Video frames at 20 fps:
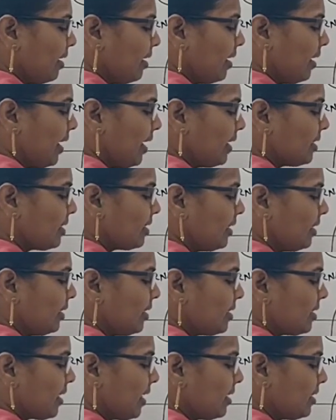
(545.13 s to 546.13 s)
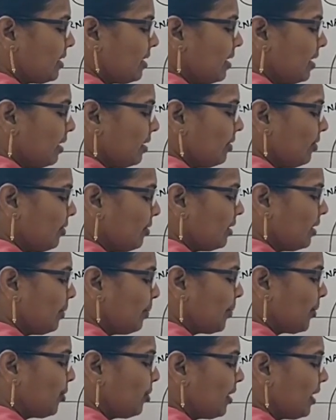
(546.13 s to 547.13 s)
and synthesize the
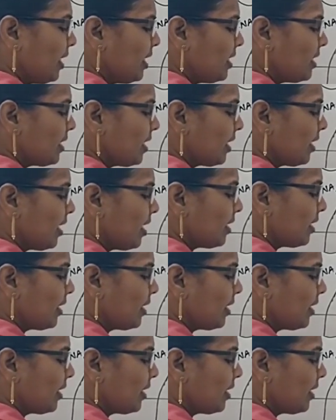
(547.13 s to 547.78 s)
proteins that are